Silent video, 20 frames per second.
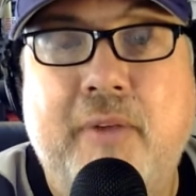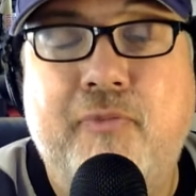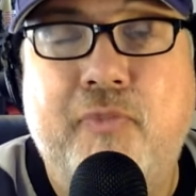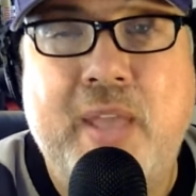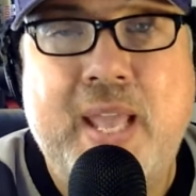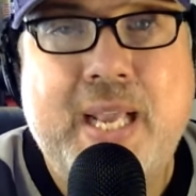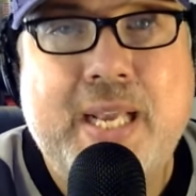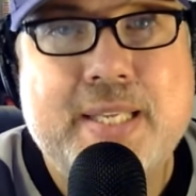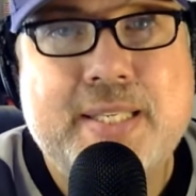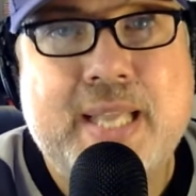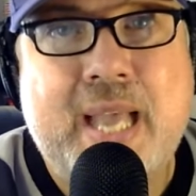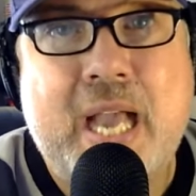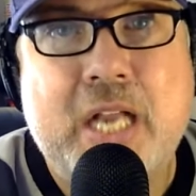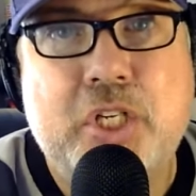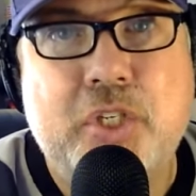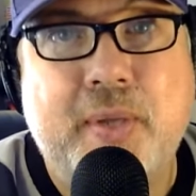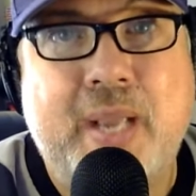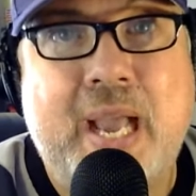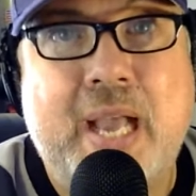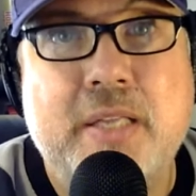Vegas
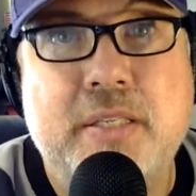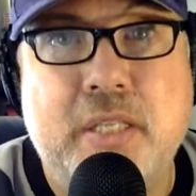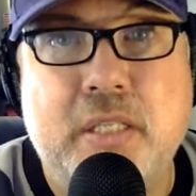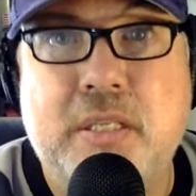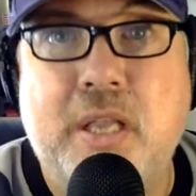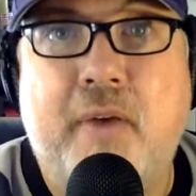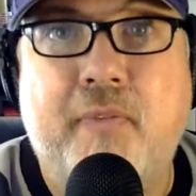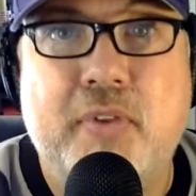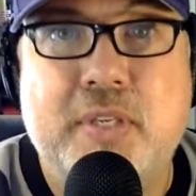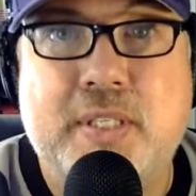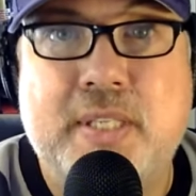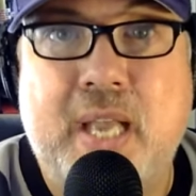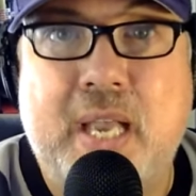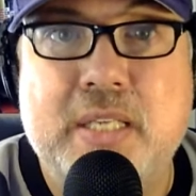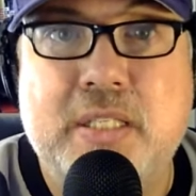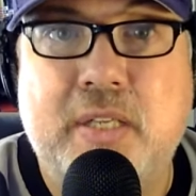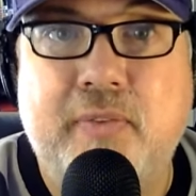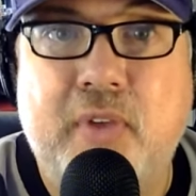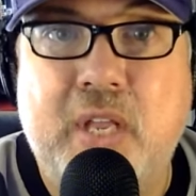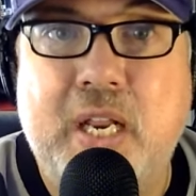actually has the toughest
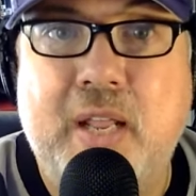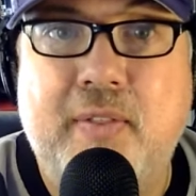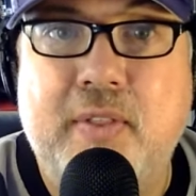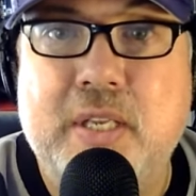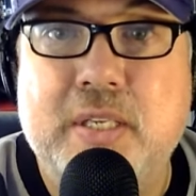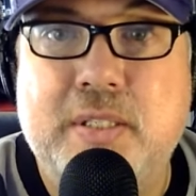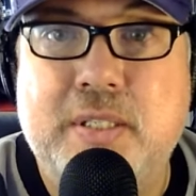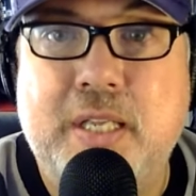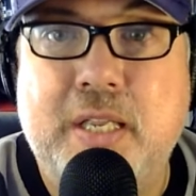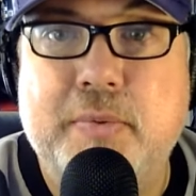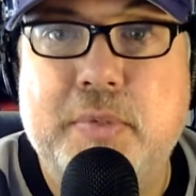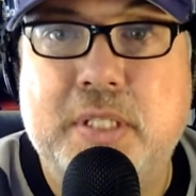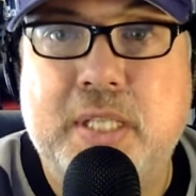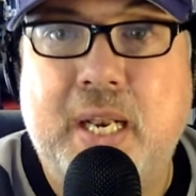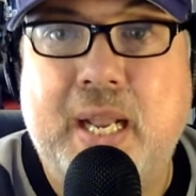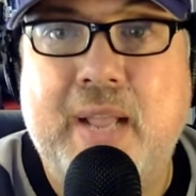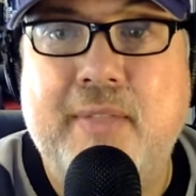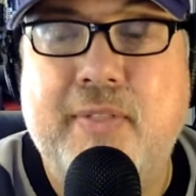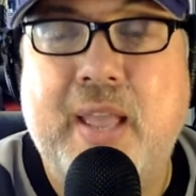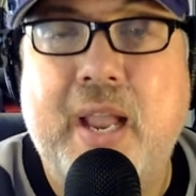test of any of these teams
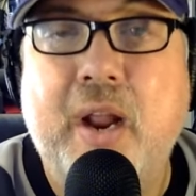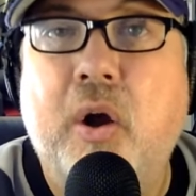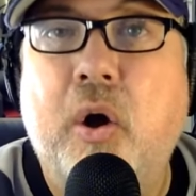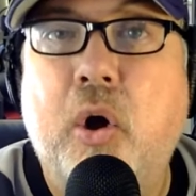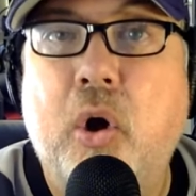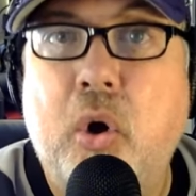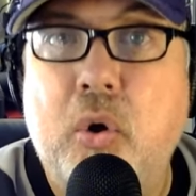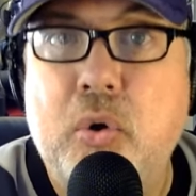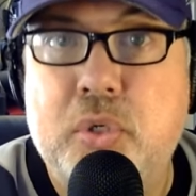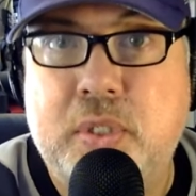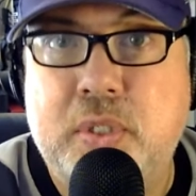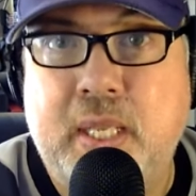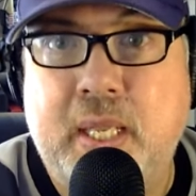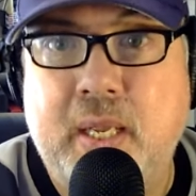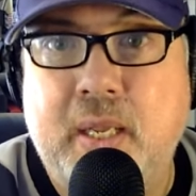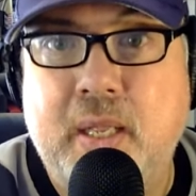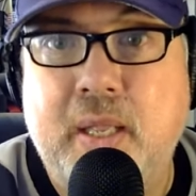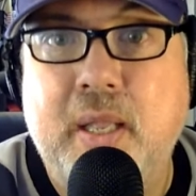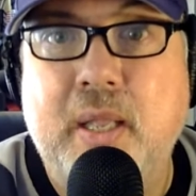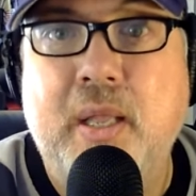tonight. They are
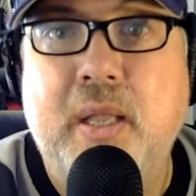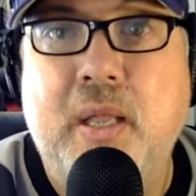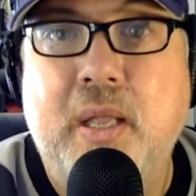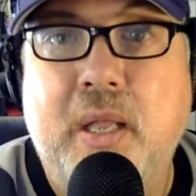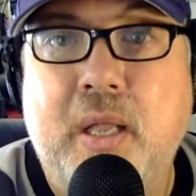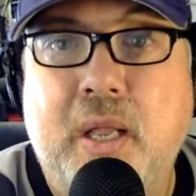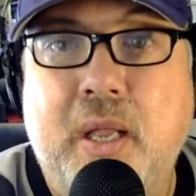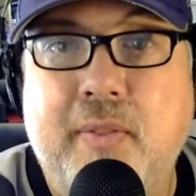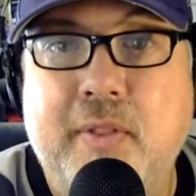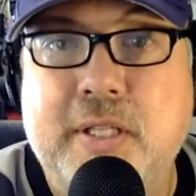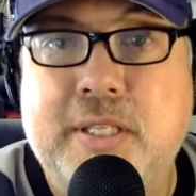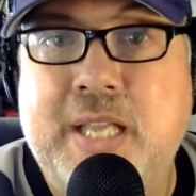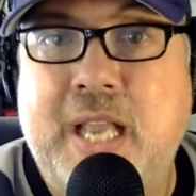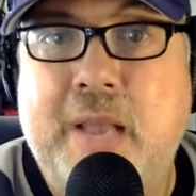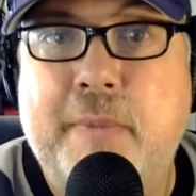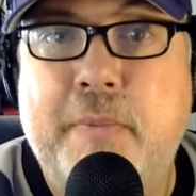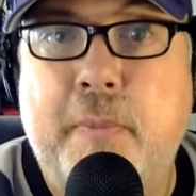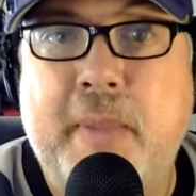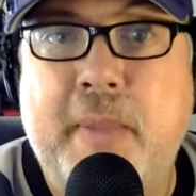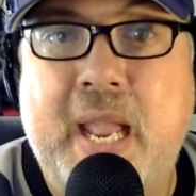hosting the
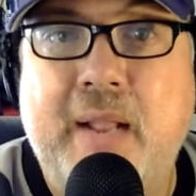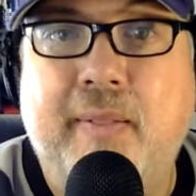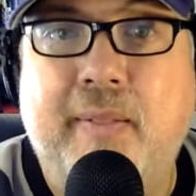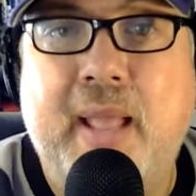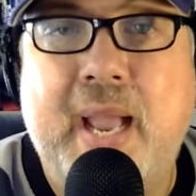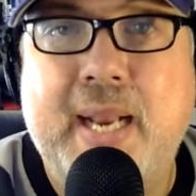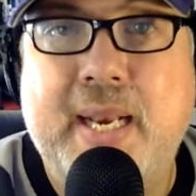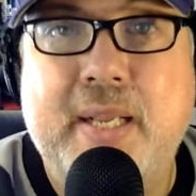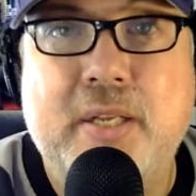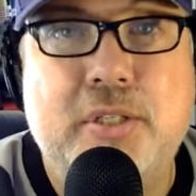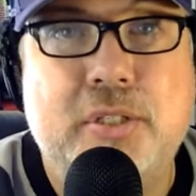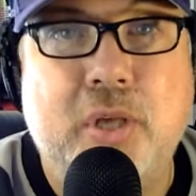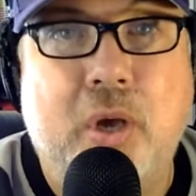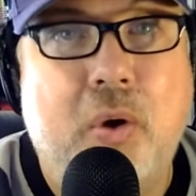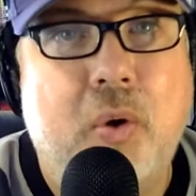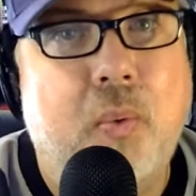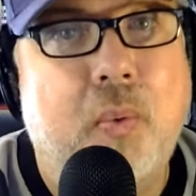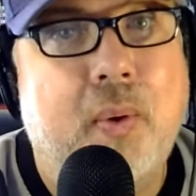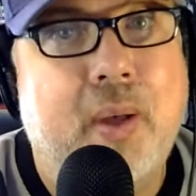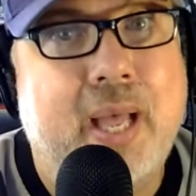Tampa Bay Lightning.
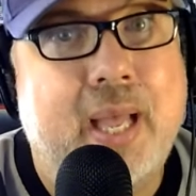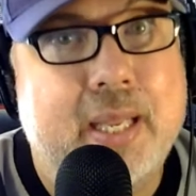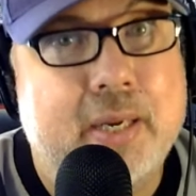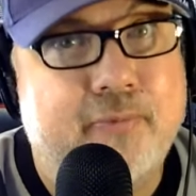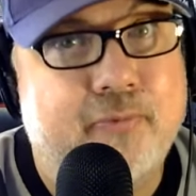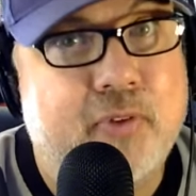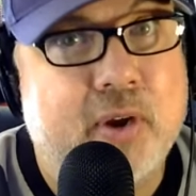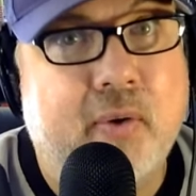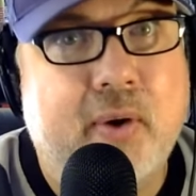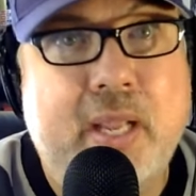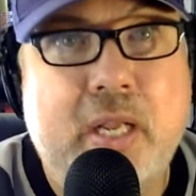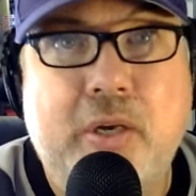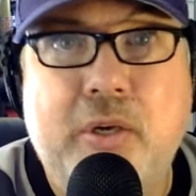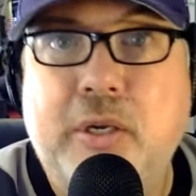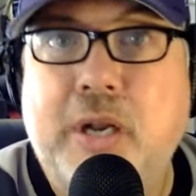So a very good